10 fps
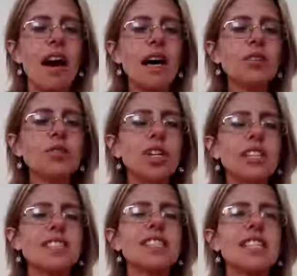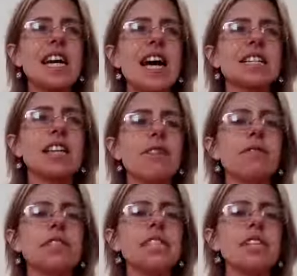How do you understand
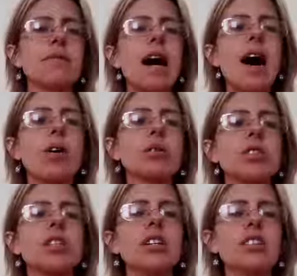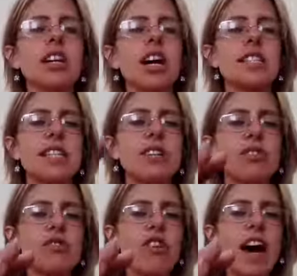if it is about the cars that
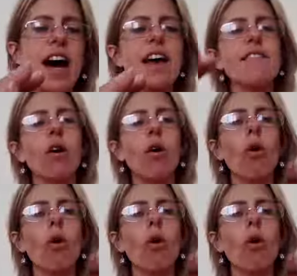you drive